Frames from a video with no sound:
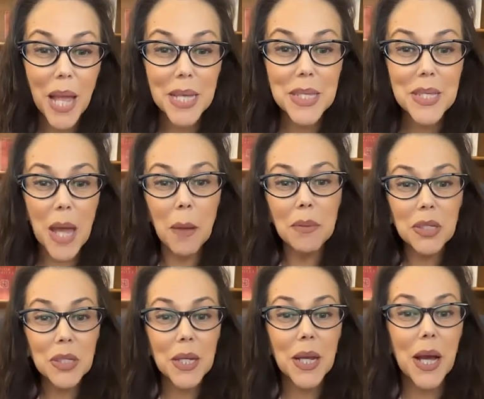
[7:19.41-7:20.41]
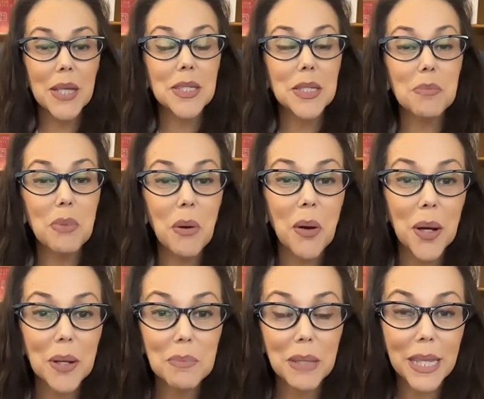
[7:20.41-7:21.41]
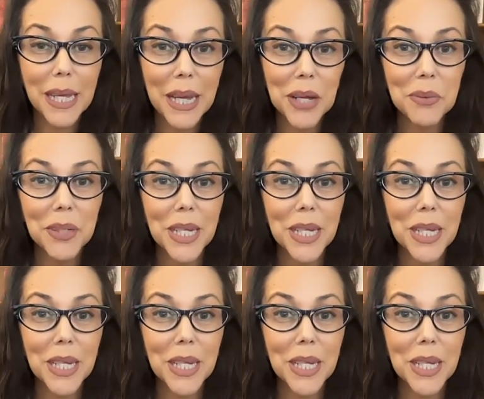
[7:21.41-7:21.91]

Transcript: establishing a support plan,